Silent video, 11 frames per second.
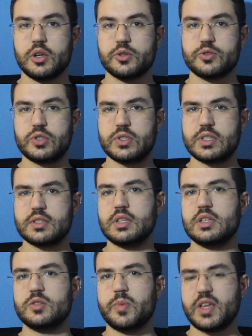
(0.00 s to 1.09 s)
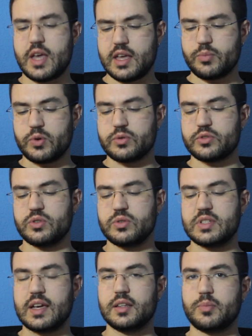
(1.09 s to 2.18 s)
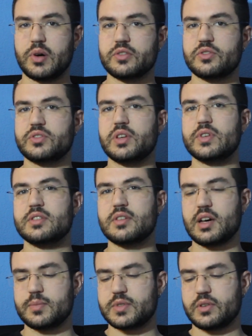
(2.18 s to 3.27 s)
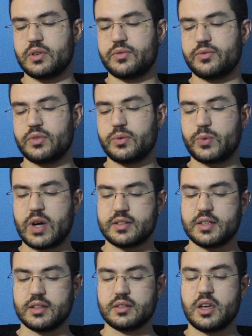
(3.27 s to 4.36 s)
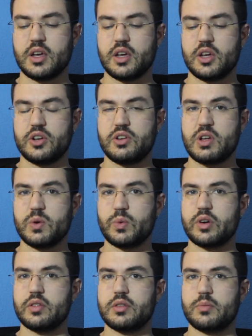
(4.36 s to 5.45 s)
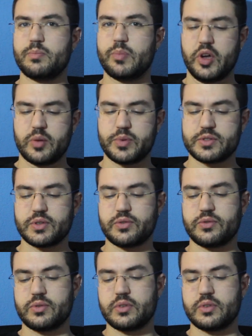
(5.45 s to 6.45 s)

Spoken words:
Students need to be able to tell apart different types of writing, know what the purpose of